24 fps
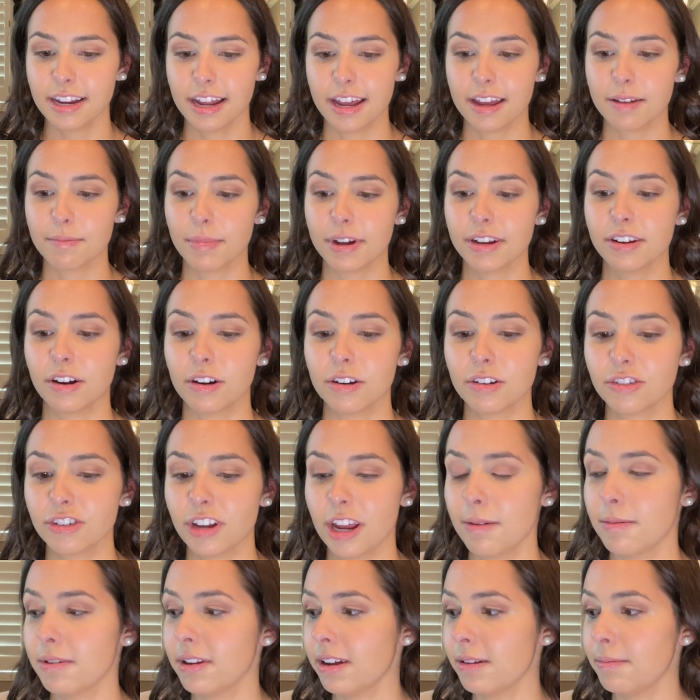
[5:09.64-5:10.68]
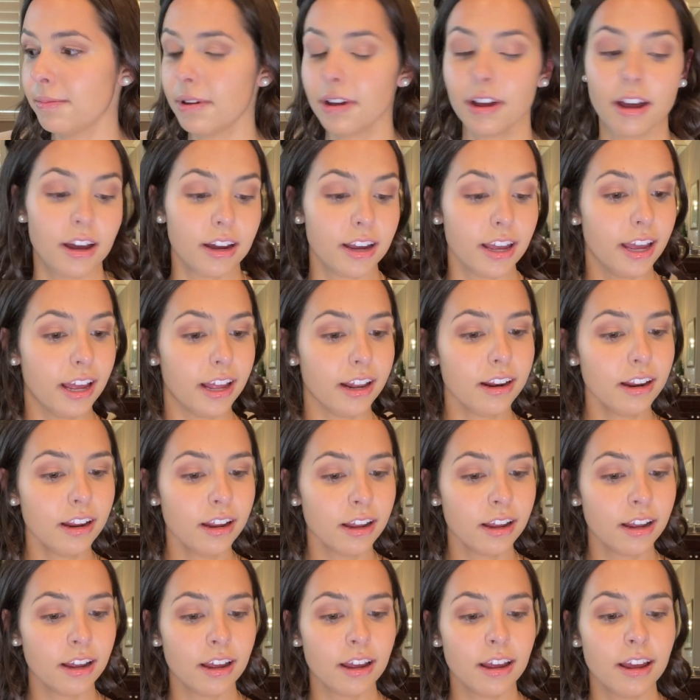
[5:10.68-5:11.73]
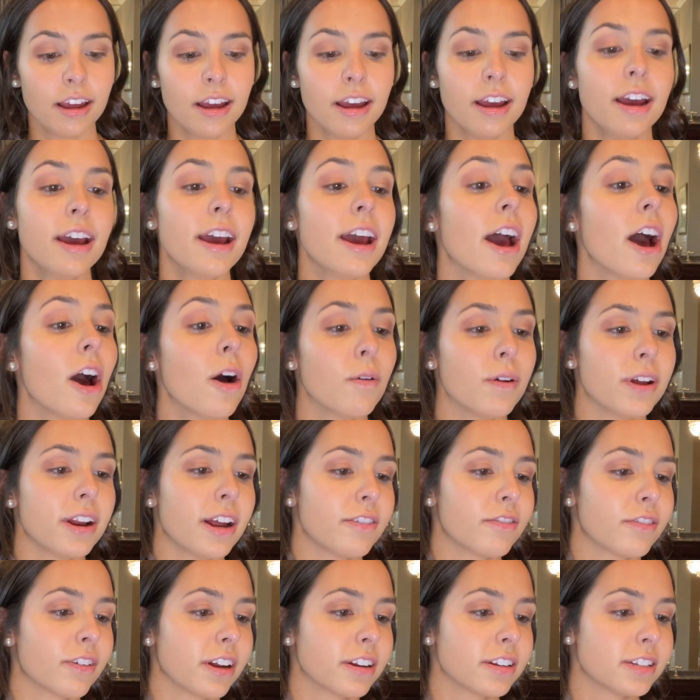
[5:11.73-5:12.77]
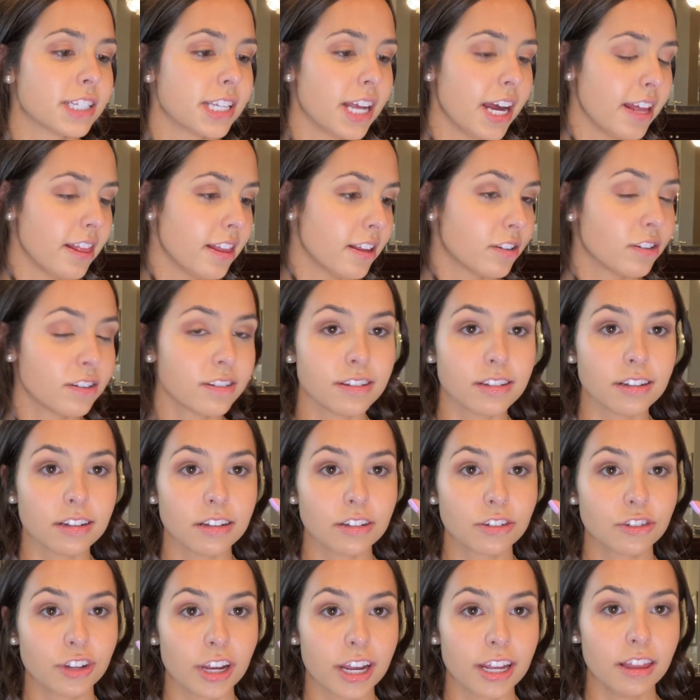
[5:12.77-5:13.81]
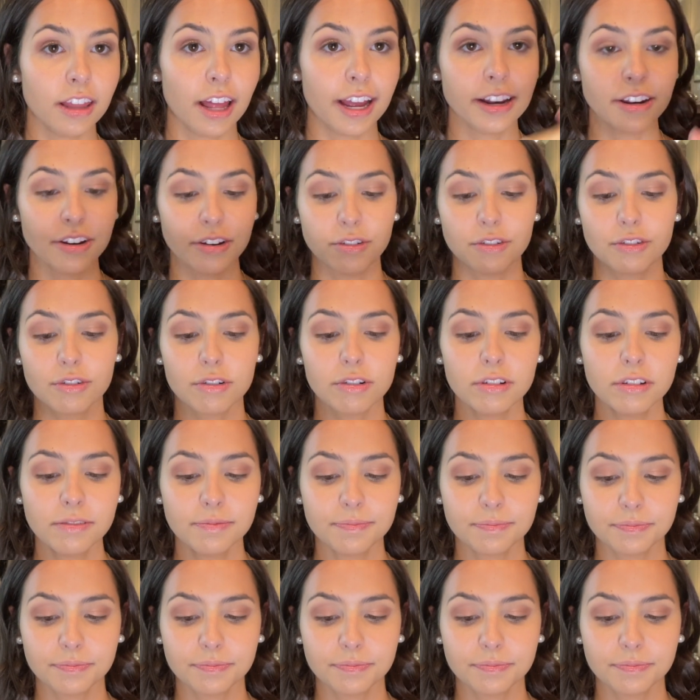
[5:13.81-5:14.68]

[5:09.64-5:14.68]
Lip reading: take my Tarte Shade Tape again. Oh, and I forgot to say, this is shade Light Neutral.